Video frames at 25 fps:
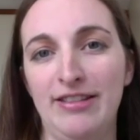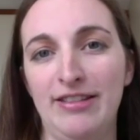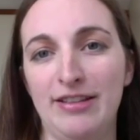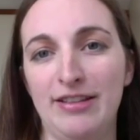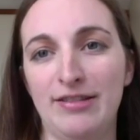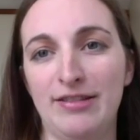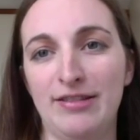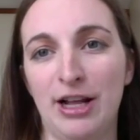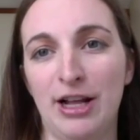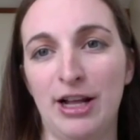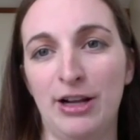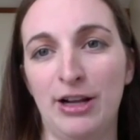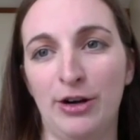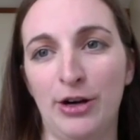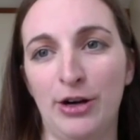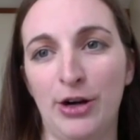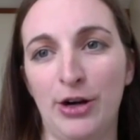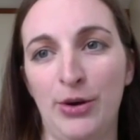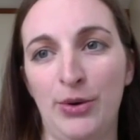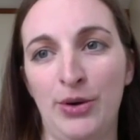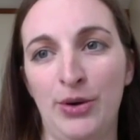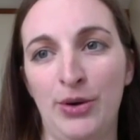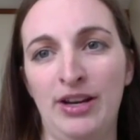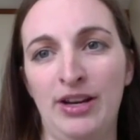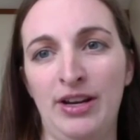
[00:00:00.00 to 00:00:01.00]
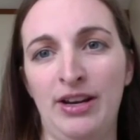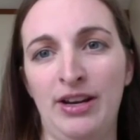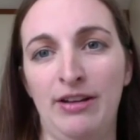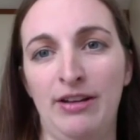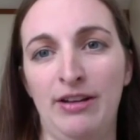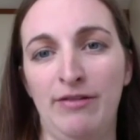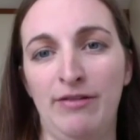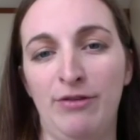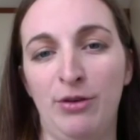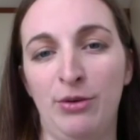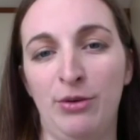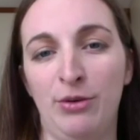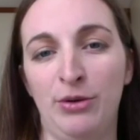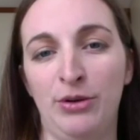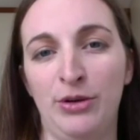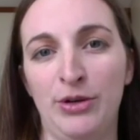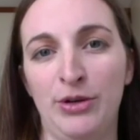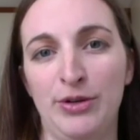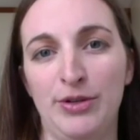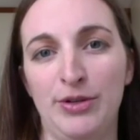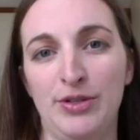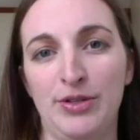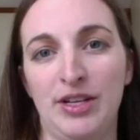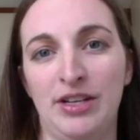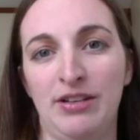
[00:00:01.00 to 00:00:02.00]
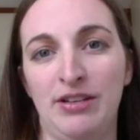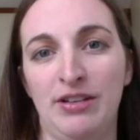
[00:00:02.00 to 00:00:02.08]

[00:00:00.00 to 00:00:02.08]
things color coded and in folders.